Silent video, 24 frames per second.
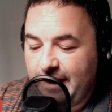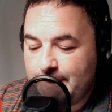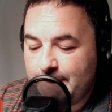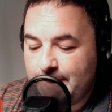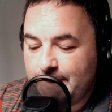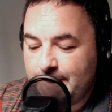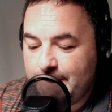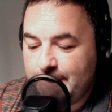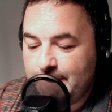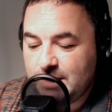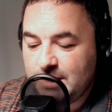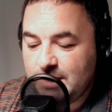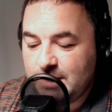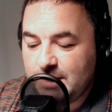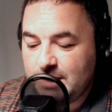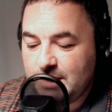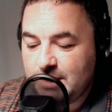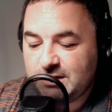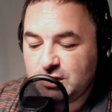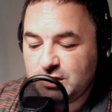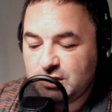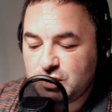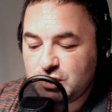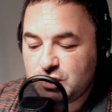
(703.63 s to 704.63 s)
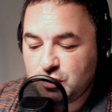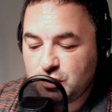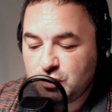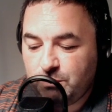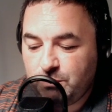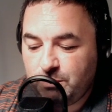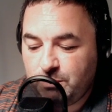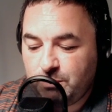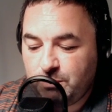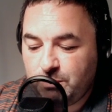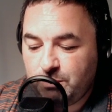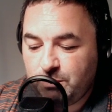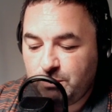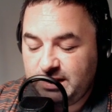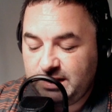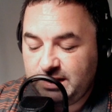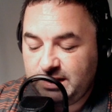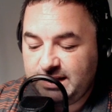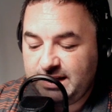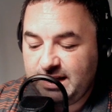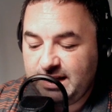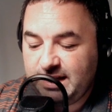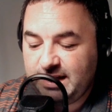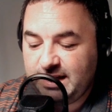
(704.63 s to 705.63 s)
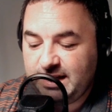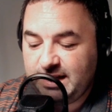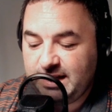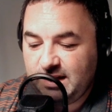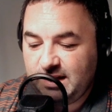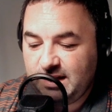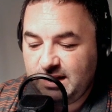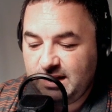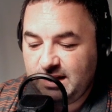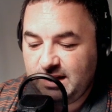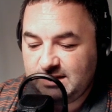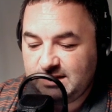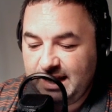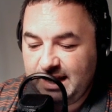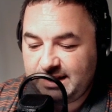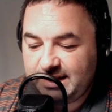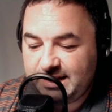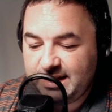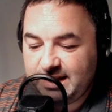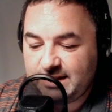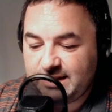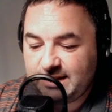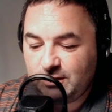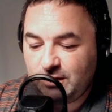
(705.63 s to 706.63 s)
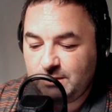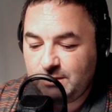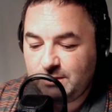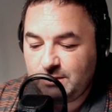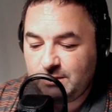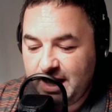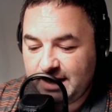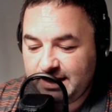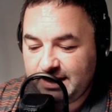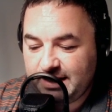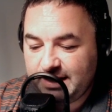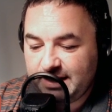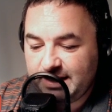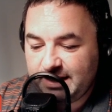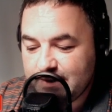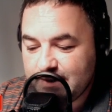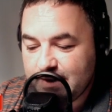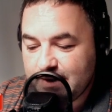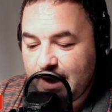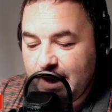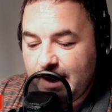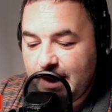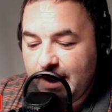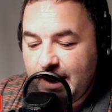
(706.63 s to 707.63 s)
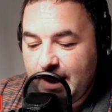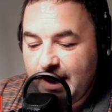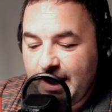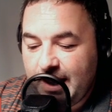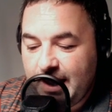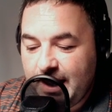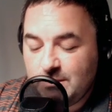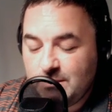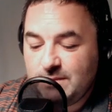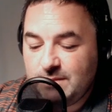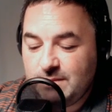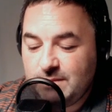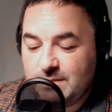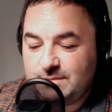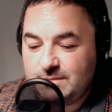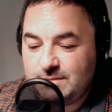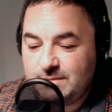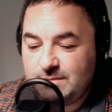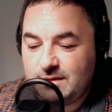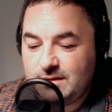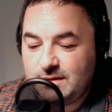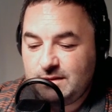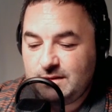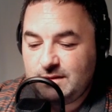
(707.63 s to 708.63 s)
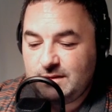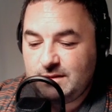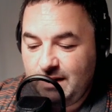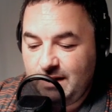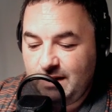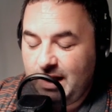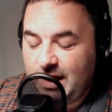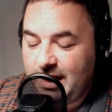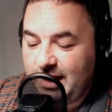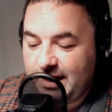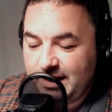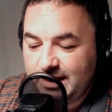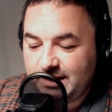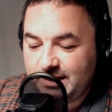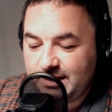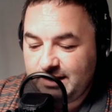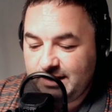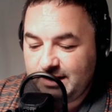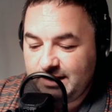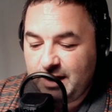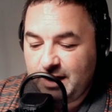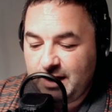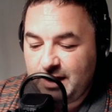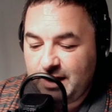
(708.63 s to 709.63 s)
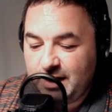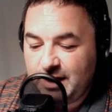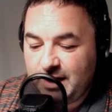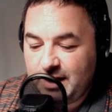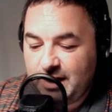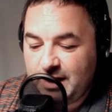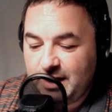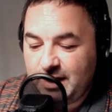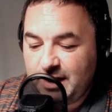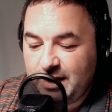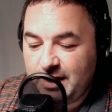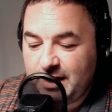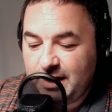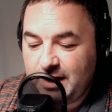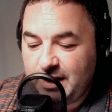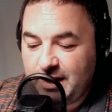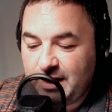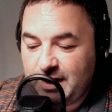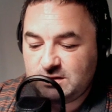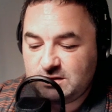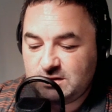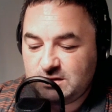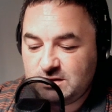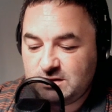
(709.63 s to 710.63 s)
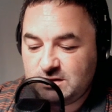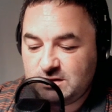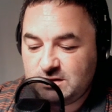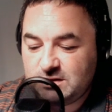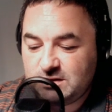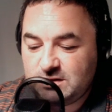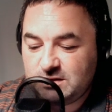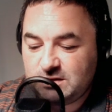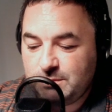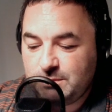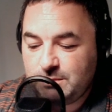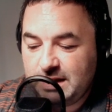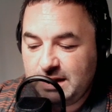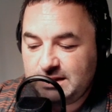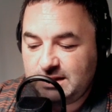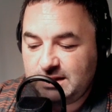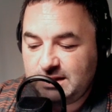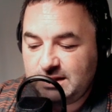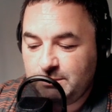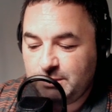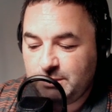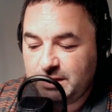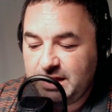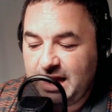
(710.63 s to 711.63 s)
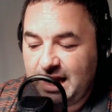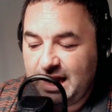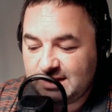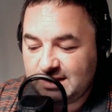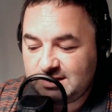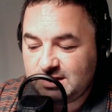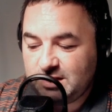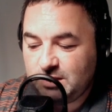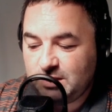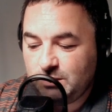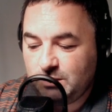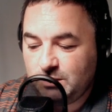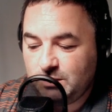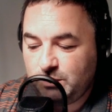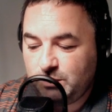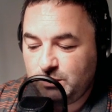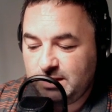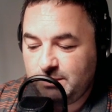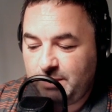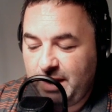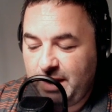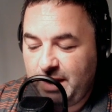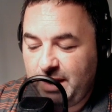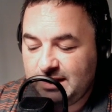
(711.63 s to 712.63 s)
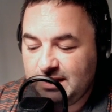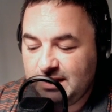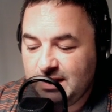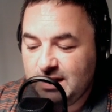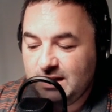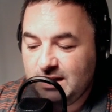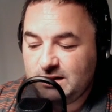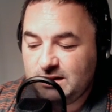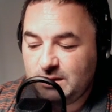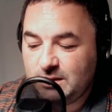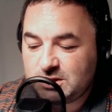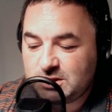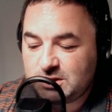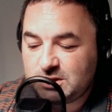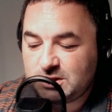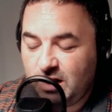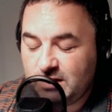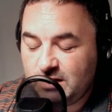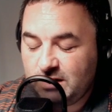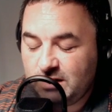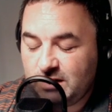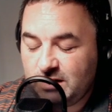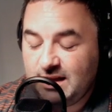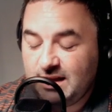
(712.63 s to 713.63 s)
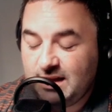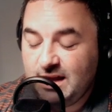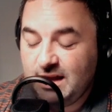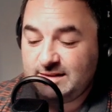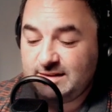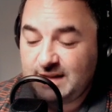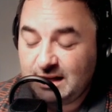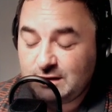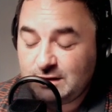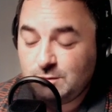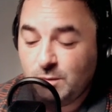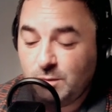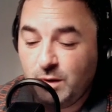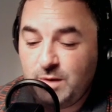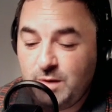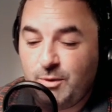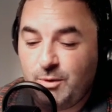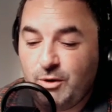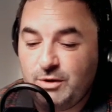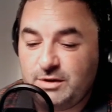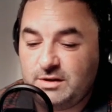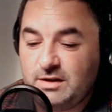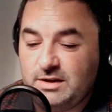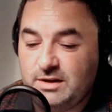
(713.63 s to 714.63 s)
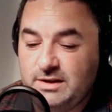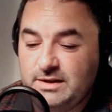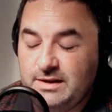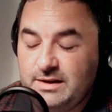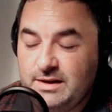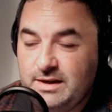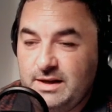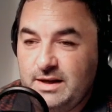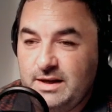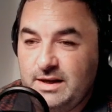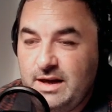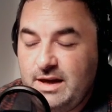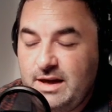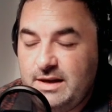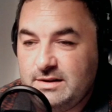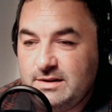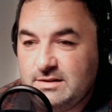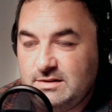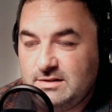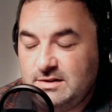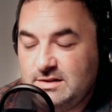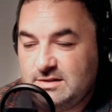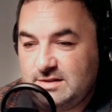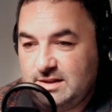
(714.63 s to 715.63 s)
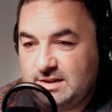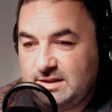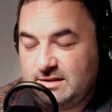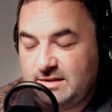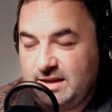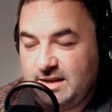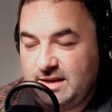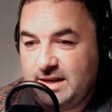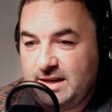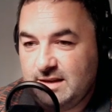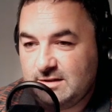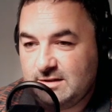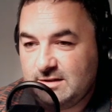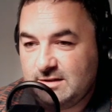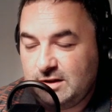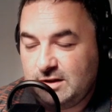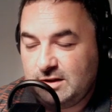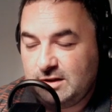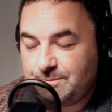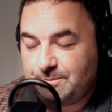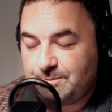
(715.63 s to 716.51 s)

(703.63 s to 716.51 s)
He was having his shirt pulled. He didn't get his leg kicked like Mane. Yeah, I hit him. Frank says the issue is going down dramatically, but he has to do it to win the pen. There was contact. That's my point on it. You see, the thing is, like,